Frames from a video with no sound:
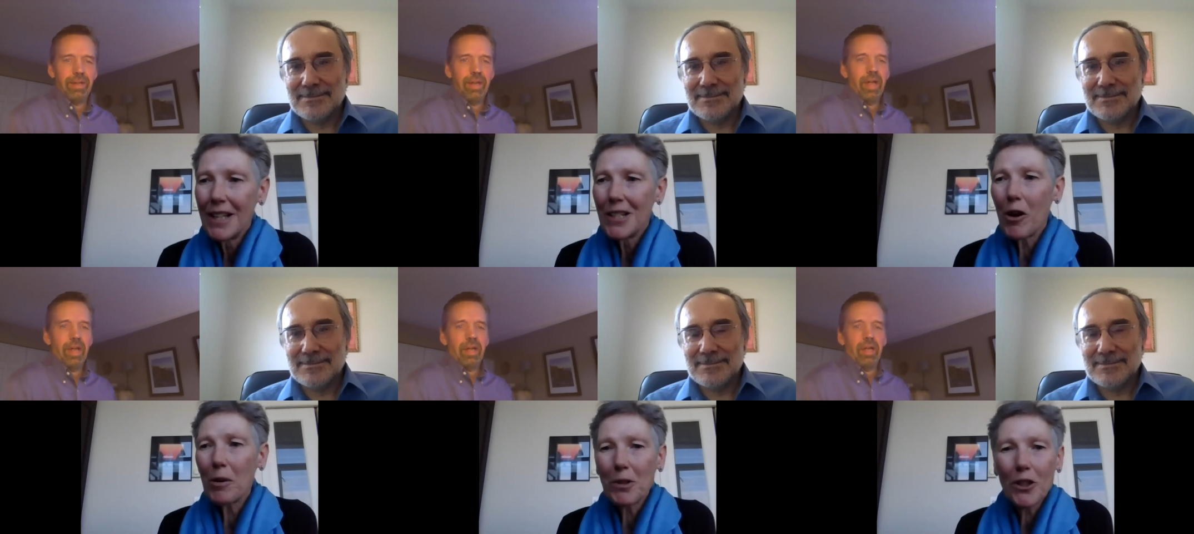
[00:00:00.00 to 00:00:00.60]

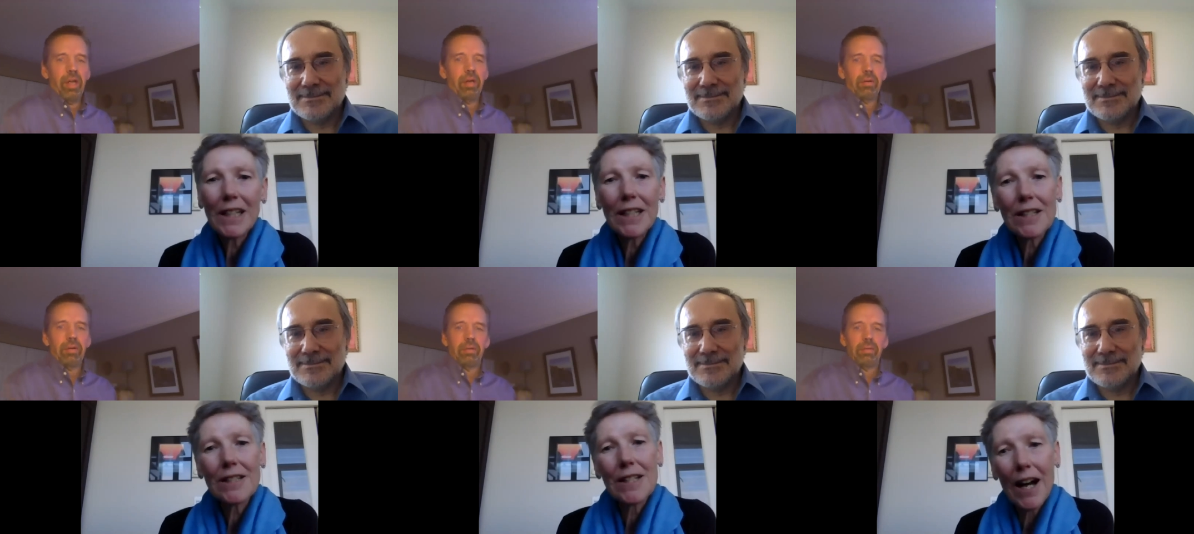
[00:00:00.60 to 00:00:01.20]
Speaker 1: Now I'm looking
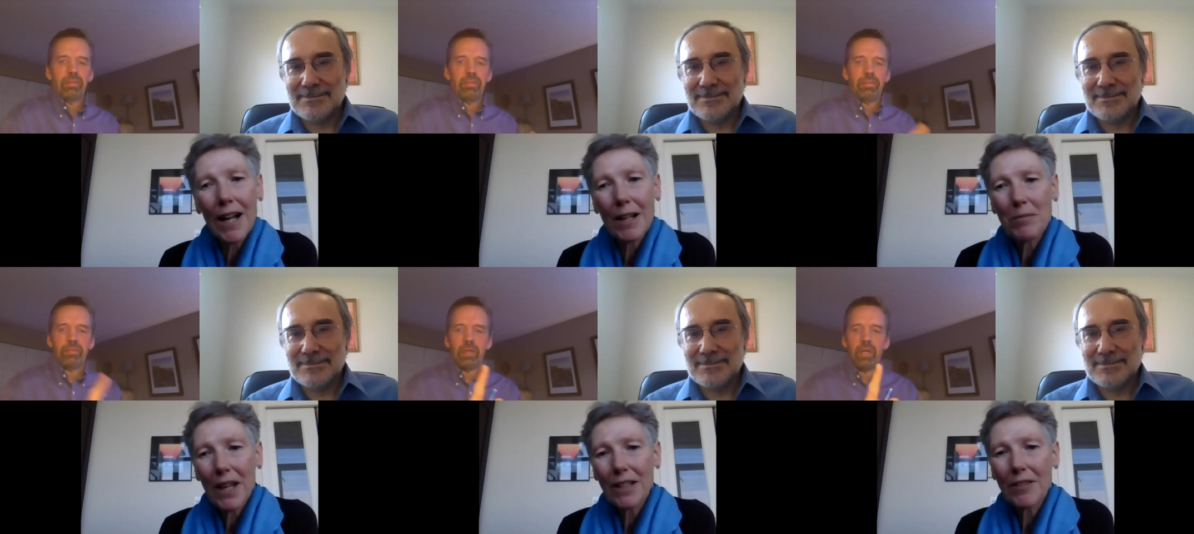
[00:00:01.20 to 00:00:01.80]
at the
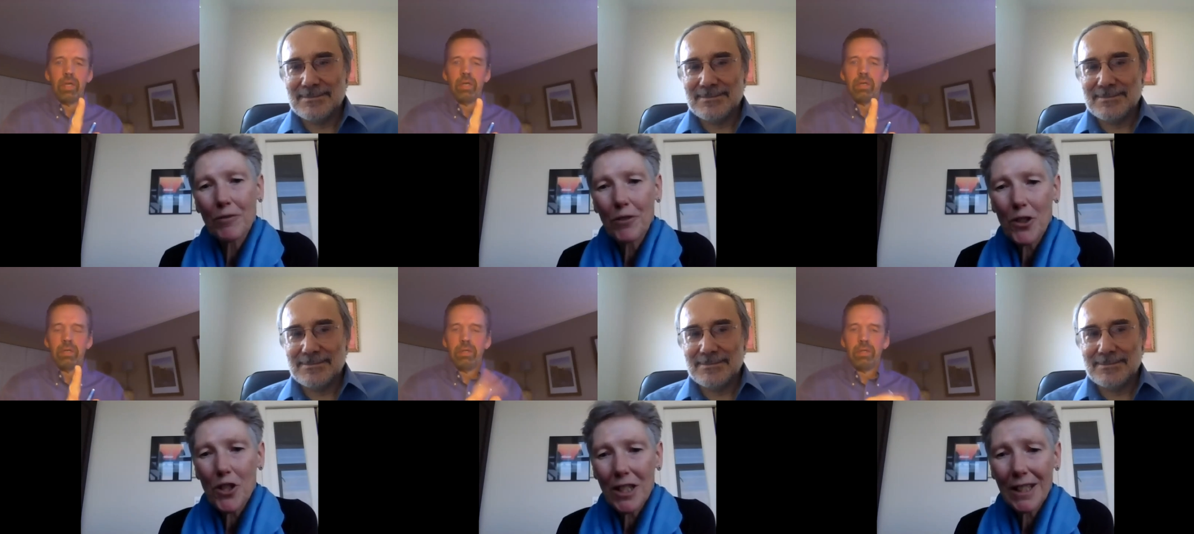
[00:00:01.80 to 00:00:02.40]
time, and
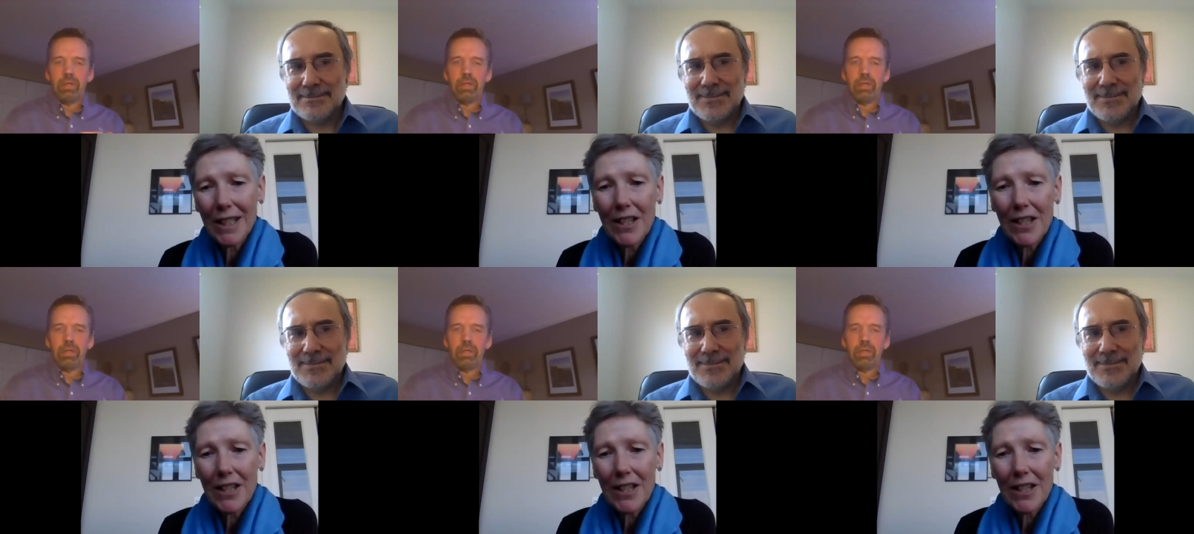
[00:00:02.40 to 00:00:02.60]
unfortunately